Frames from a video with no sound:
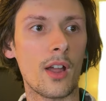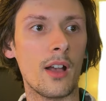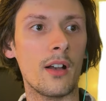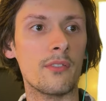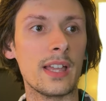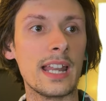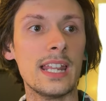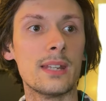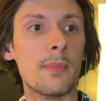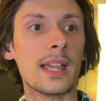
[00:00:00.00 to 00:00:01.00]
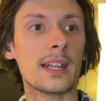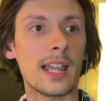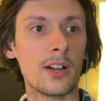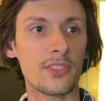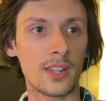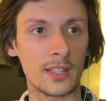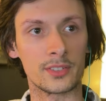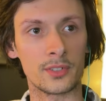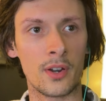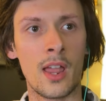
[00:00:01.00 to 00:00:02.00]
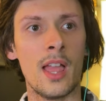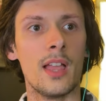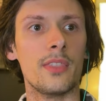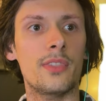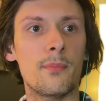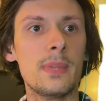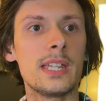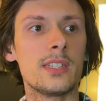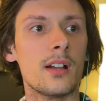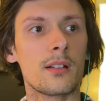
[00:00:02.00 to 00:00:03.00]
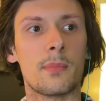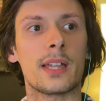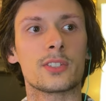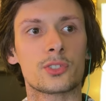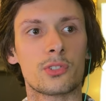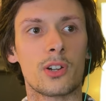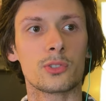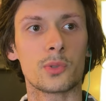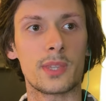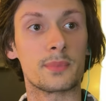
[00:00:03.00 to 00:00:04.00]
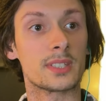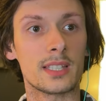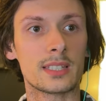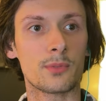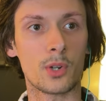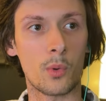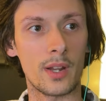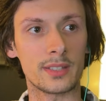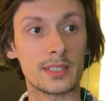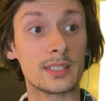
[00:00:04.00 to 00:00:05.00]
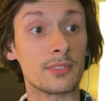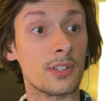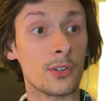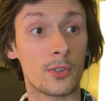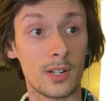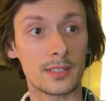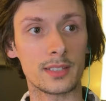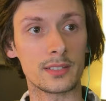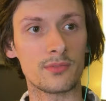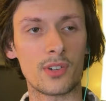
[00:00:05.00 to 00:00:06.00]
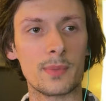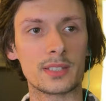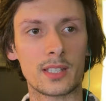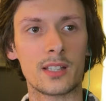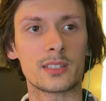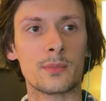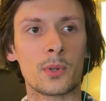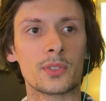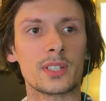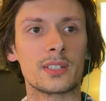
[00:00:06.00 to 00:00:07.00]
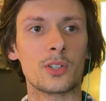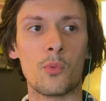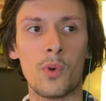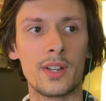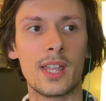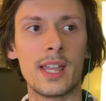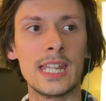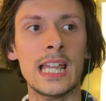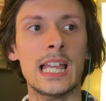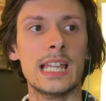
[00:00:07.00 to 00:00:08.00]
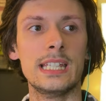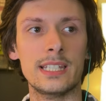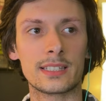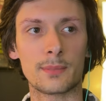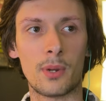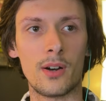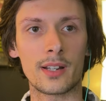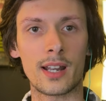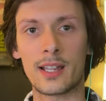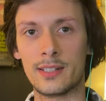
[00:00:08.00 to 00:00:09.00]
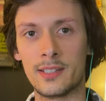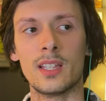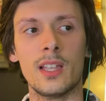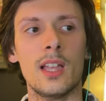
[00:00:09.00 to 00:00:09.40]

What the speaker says: of an in-demand health elixir. The meek young man struggles with obsessive requests and severe criticism from his customers until one day he hits upon an idea.